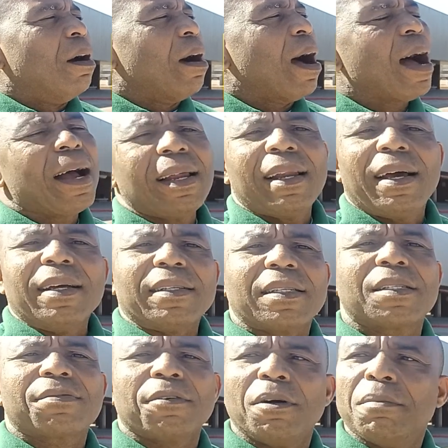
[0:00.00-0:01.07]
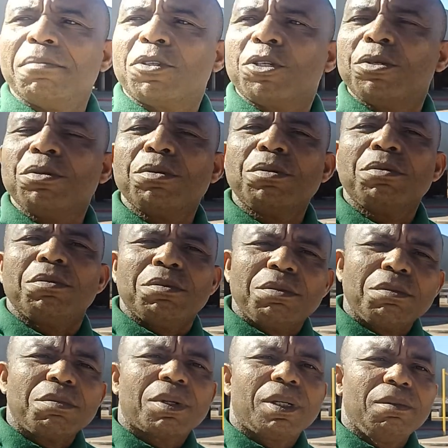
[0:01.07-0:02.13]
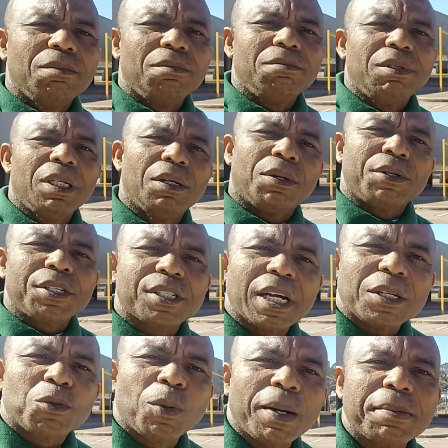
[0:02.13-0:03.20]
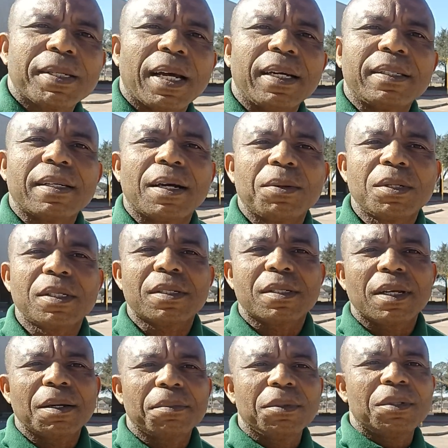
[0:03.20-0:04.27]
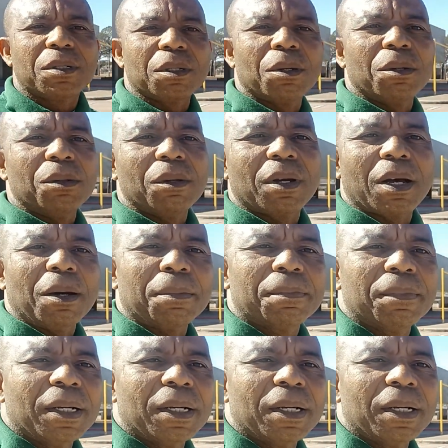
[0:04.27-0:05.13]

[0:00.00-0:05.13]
highlights from two research websites. I was able to go look up